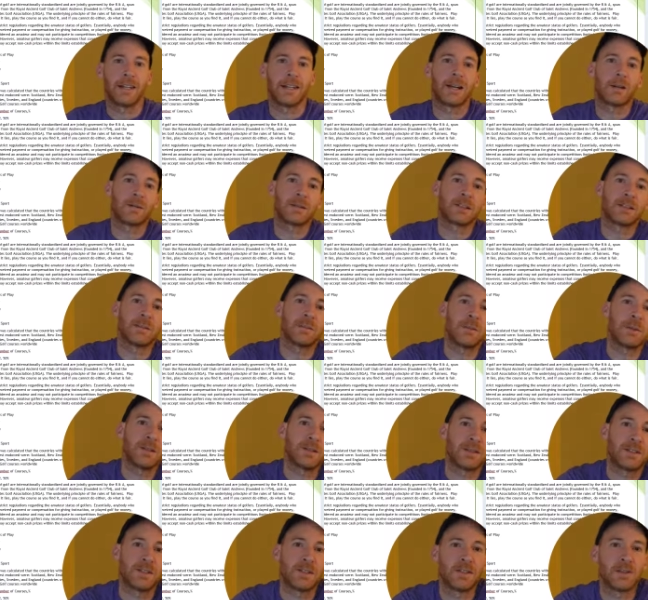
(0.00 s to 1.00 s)
Now it's
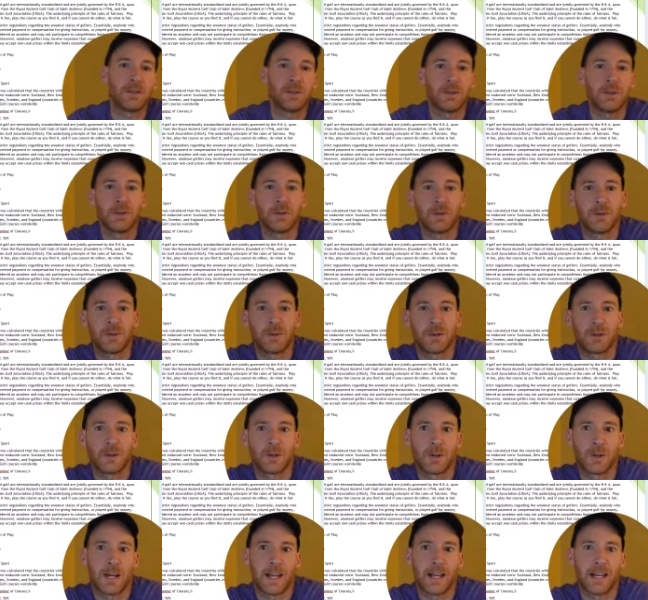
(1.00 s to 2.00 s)
simple to
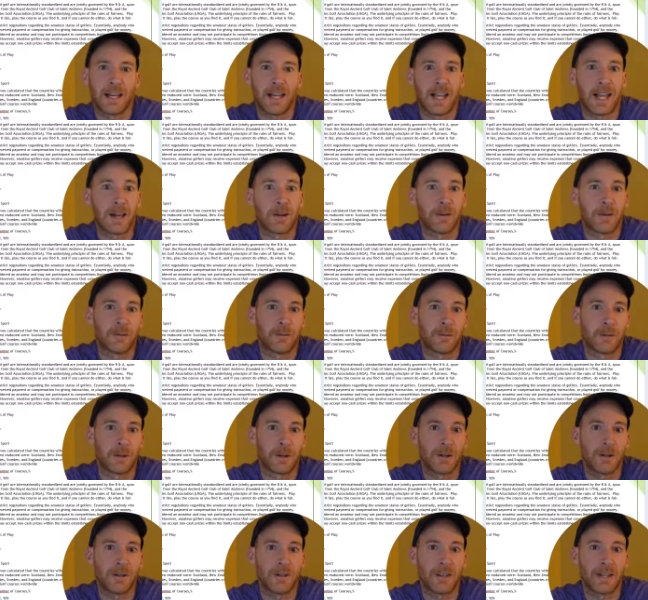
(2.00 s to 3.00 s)
create a header and
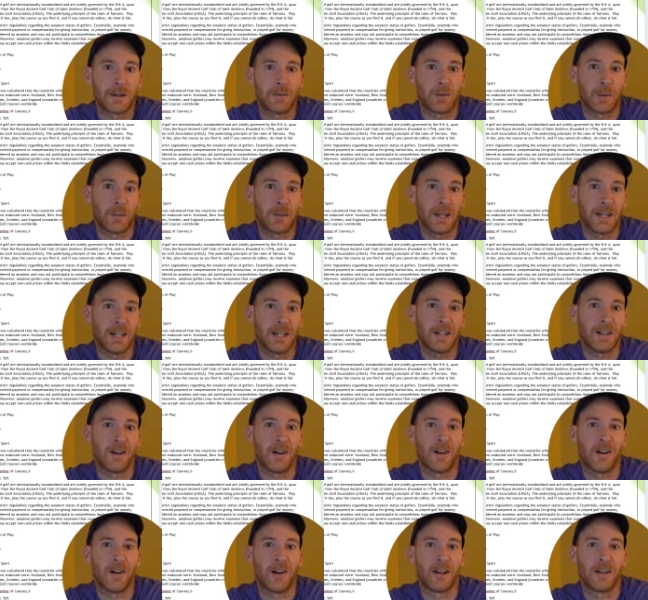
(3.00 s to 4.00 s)
footer that repeat
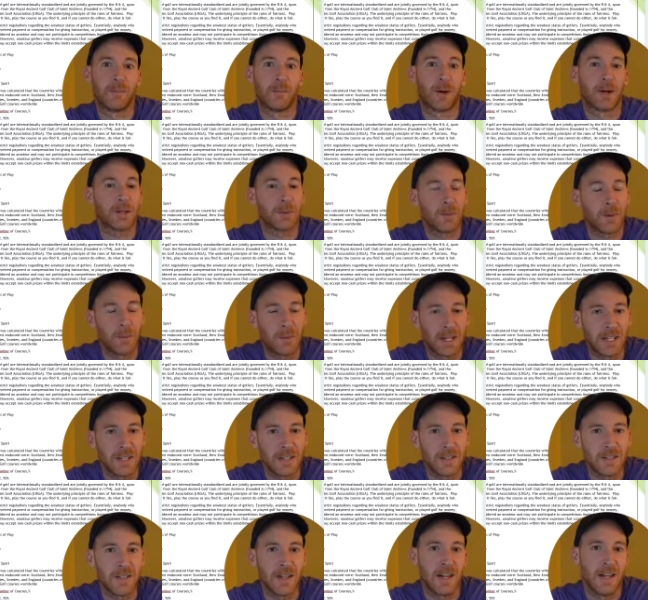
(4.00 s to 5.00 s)
on multiple
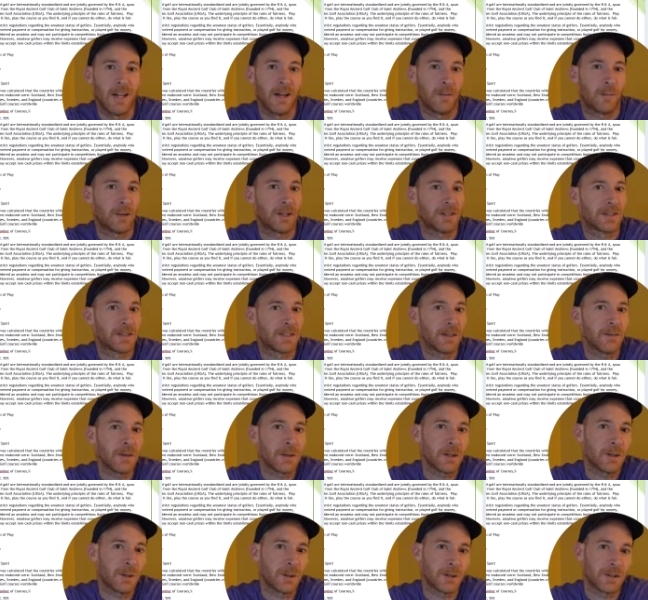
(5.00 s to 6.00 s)
pages. But it's
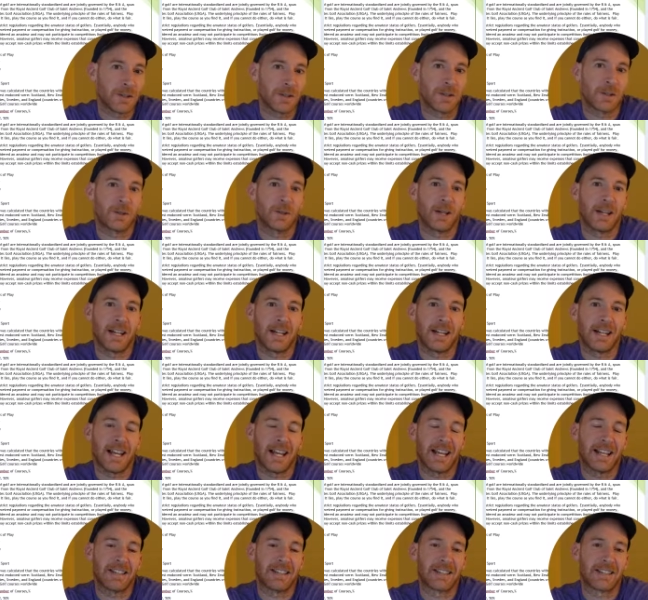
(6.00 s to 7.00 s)
difficult to create
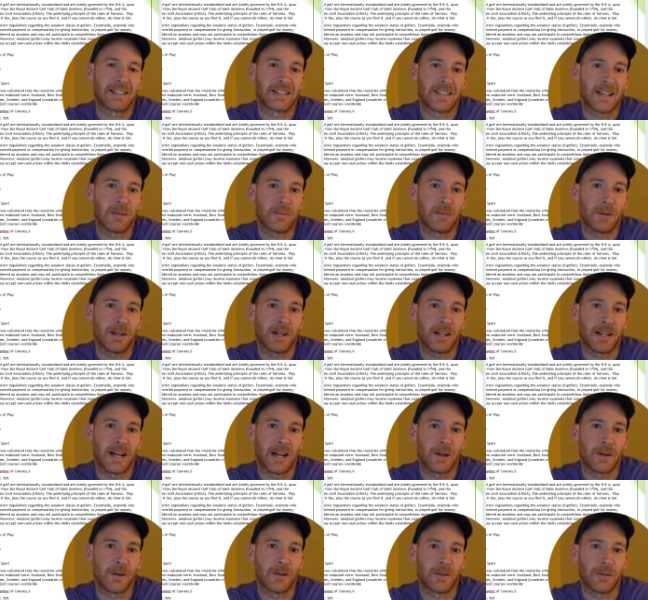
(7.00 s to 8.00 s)
a separate header